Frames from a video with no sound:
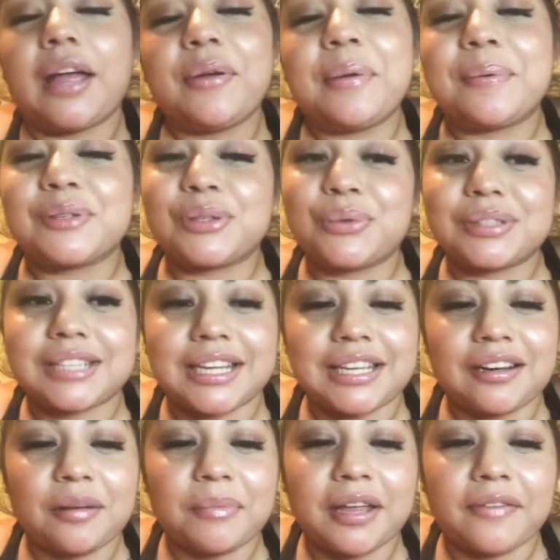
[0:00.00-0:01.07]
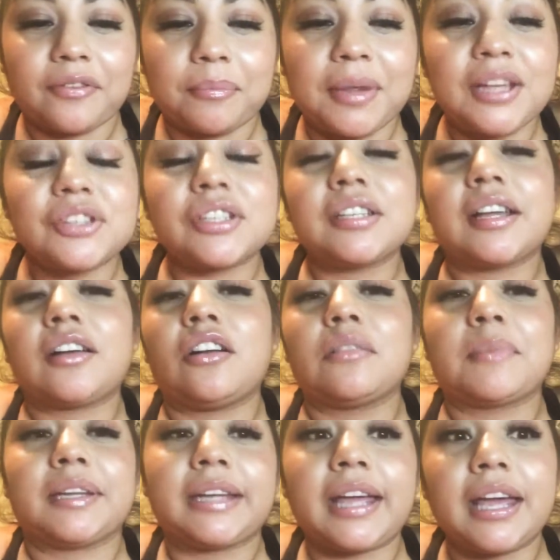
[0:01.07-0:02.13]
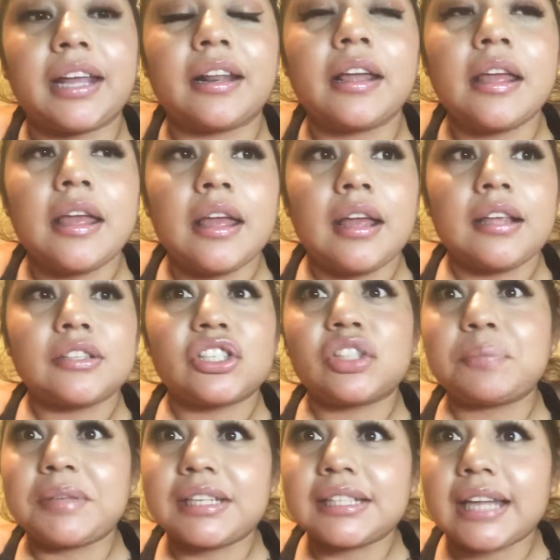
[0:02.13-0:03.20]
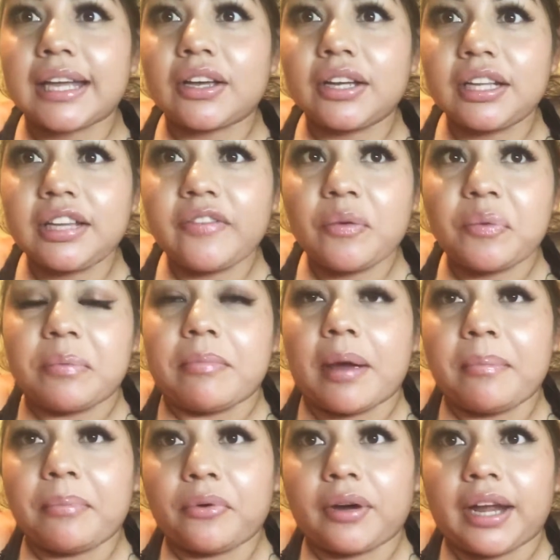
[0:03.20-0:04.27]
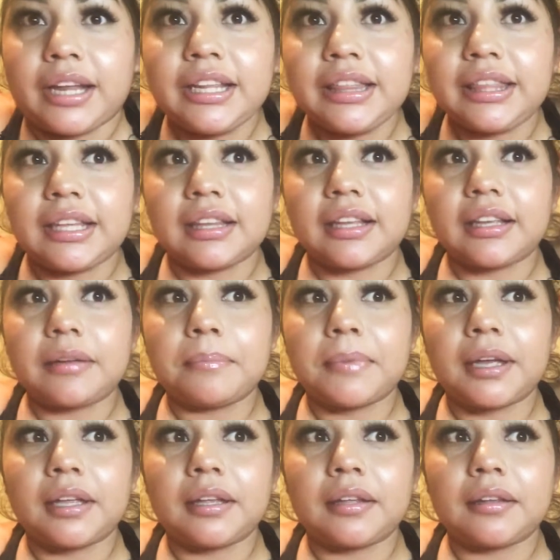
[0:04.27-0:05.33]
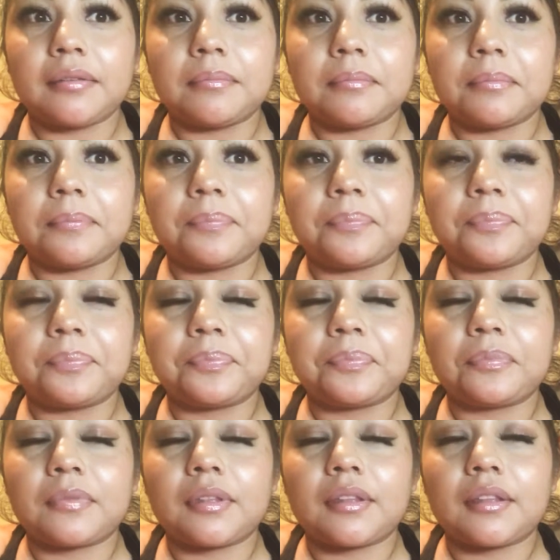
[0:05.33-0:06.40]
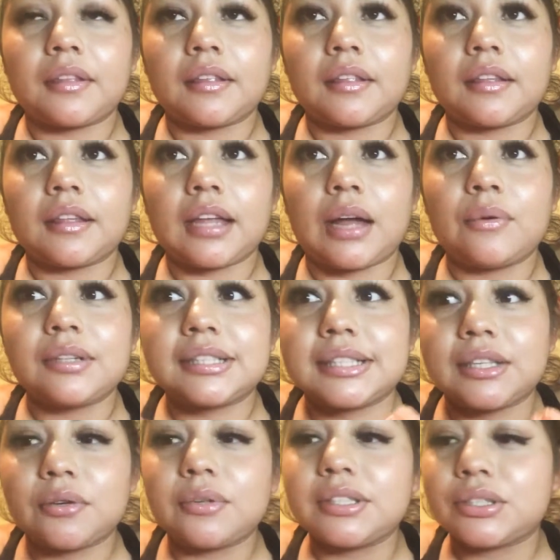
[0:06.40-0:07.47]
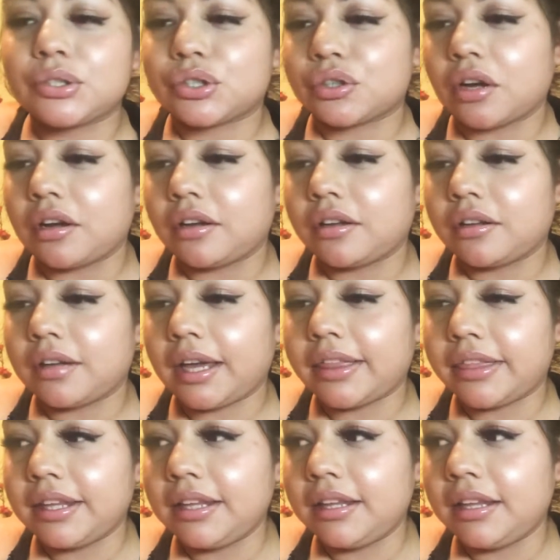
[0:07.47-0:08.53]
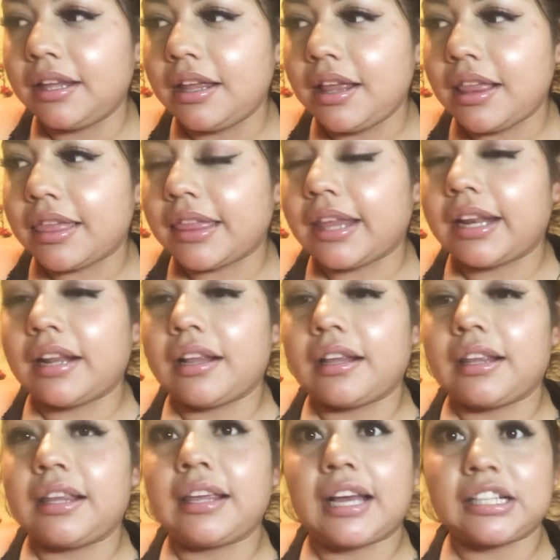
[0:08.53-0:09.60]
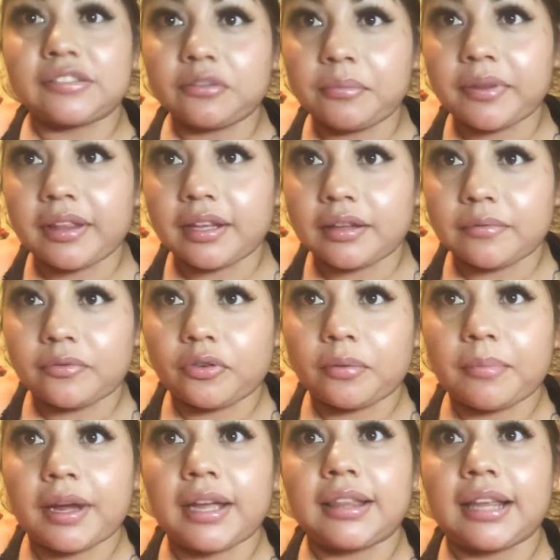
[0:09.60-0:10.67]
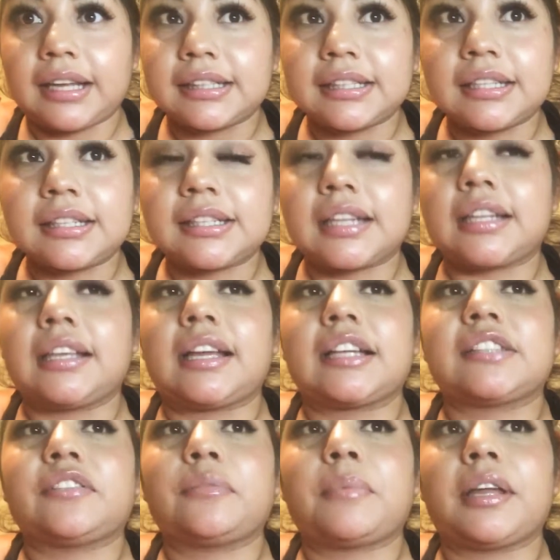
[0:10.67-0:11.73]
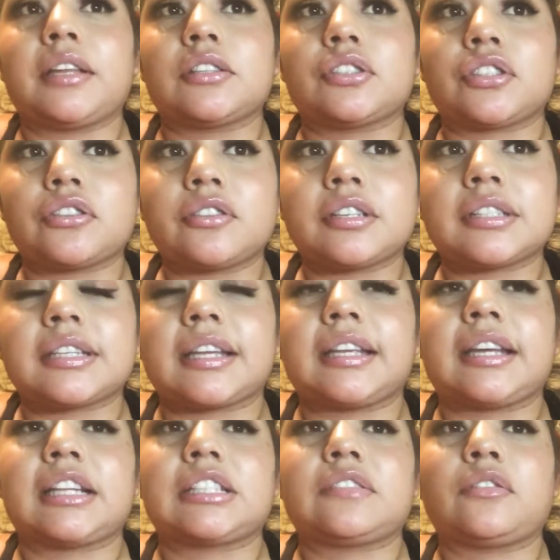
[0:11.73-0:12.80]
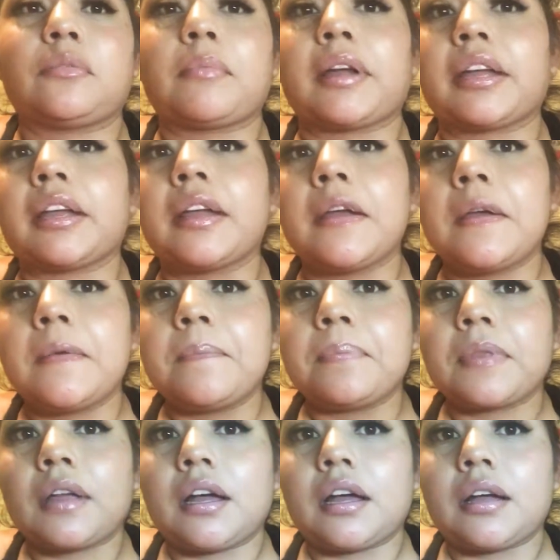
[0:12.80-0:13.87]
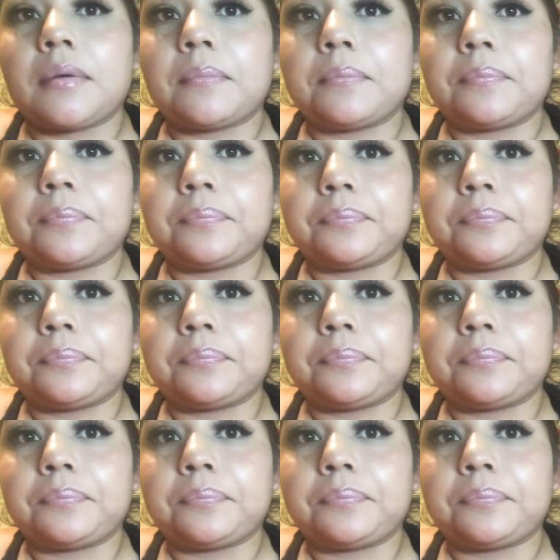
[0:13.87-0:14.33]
highway patrol was taking all my information i called my dad just because i couldn't even remember anything like my i was still into shock i think that he asked for my for my license and he asked for my insurance and he asked for my um,